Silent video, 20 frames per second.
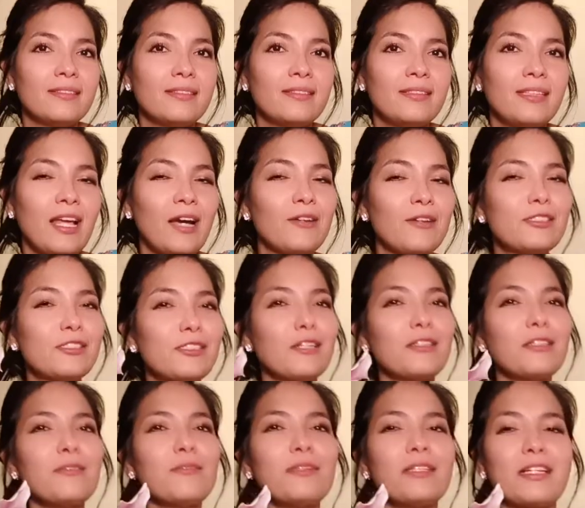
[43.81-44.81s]
Now,
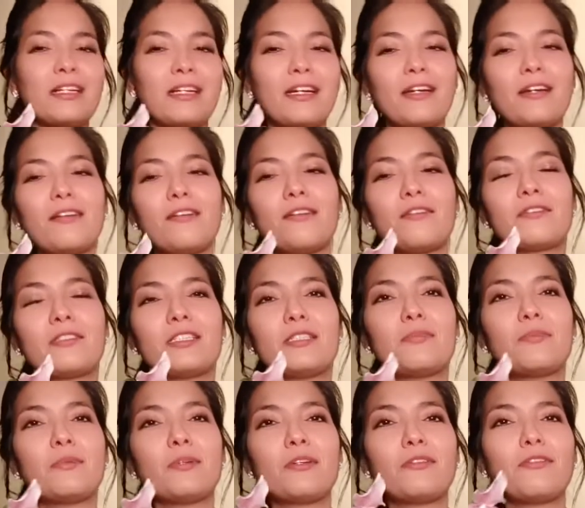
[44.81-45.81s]
starting with the care of this
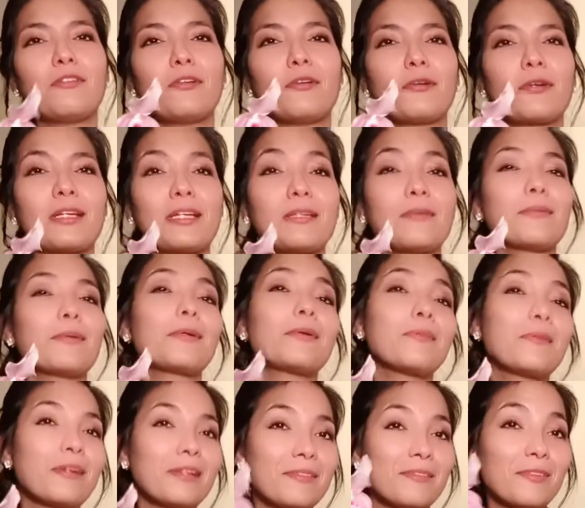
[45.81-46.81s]
beautiful orchid,
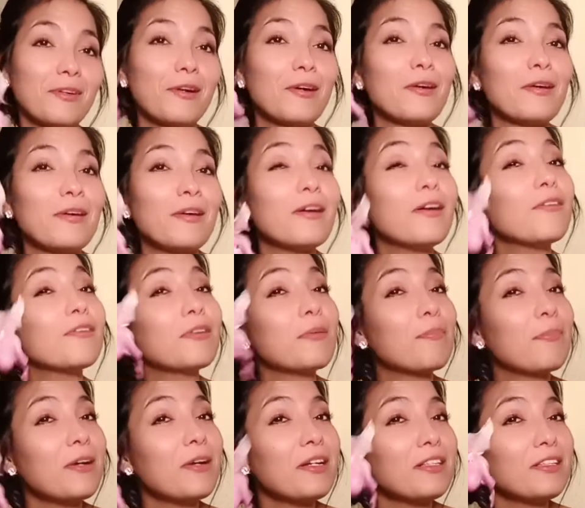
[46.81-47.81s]
well, of the
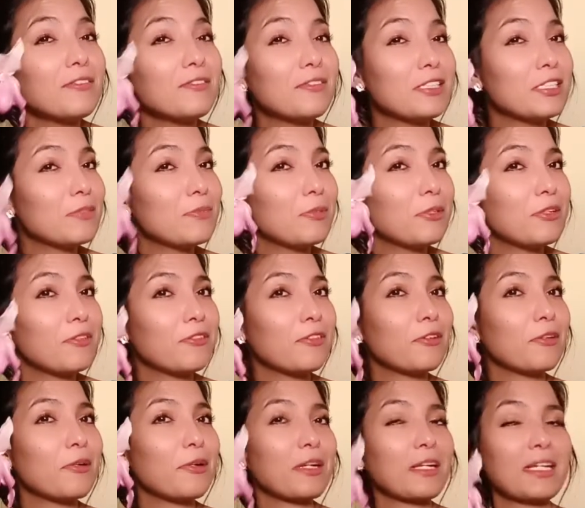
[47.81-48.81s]
parent of this beautiful
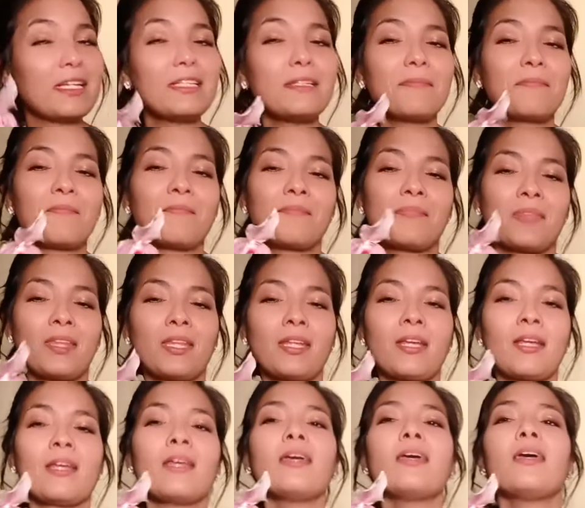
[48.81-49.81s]
orchid,
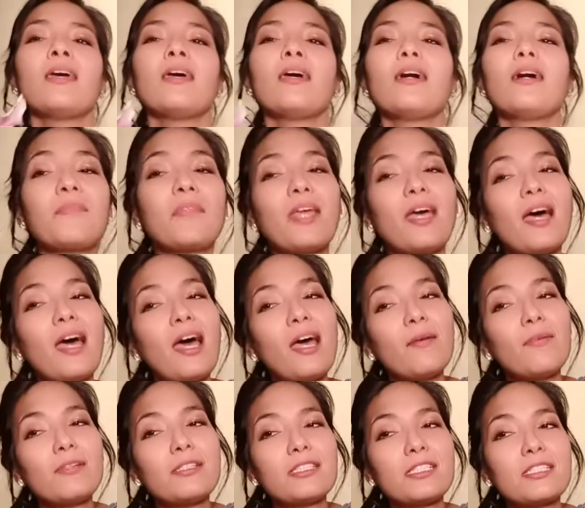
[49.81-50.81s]
I
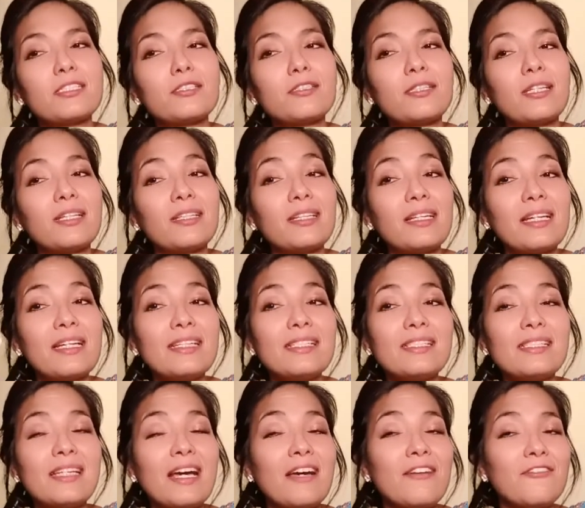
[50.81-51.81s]
will tell you that
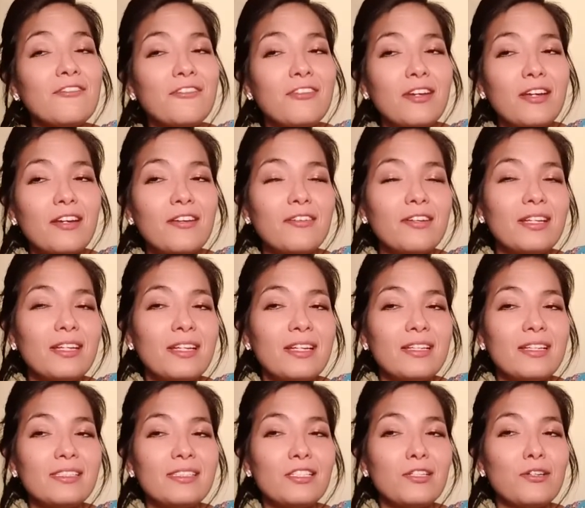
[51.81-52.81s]
it's a very
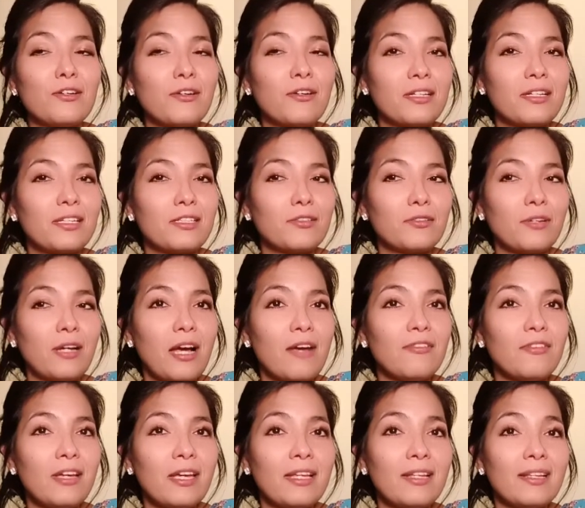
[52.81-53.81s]
easy orchid to
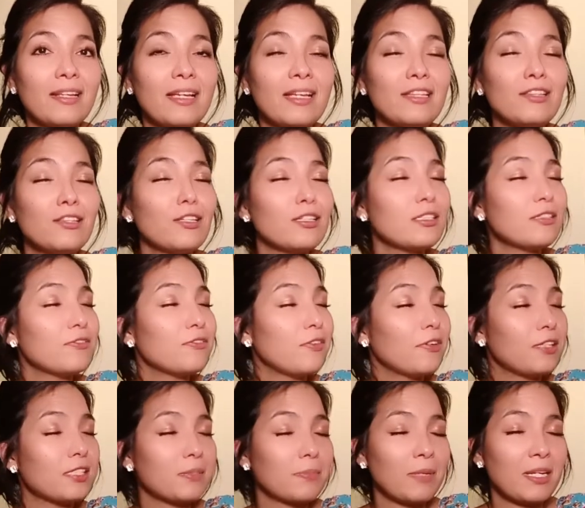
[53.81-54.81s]
have and it doesn't
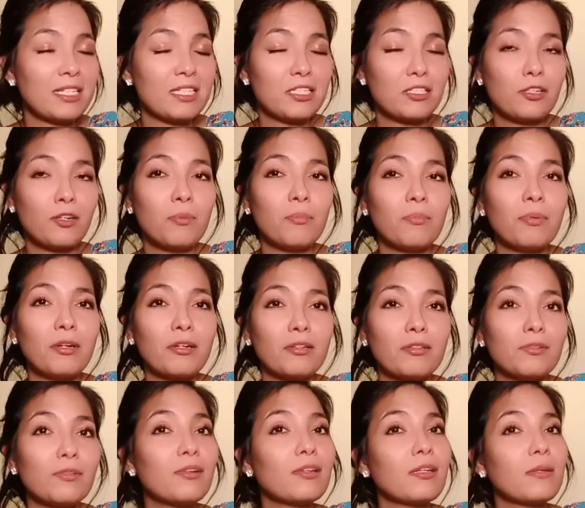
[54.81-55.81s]
fuss much compared
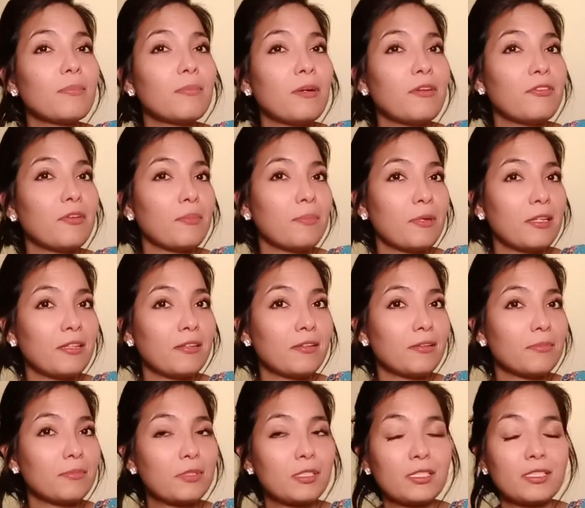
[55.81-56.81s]
to other
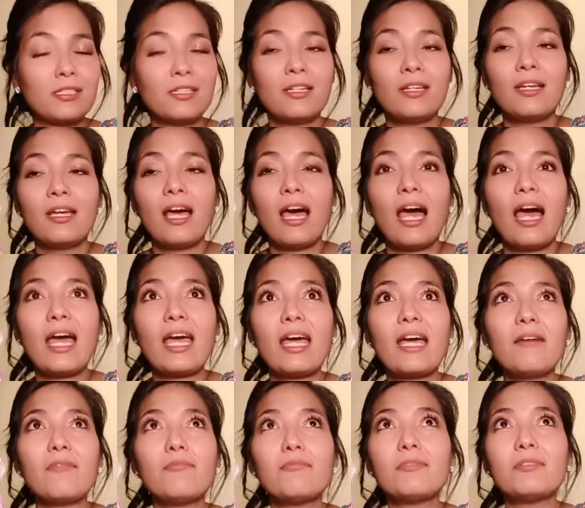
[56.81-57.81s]
Paphiopedilums. I
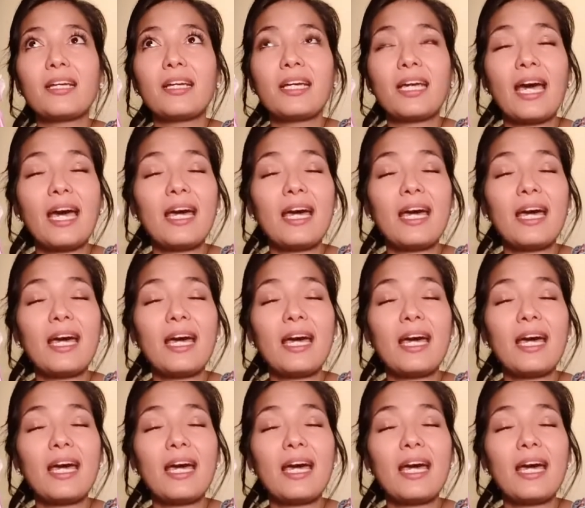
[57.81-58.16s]
have had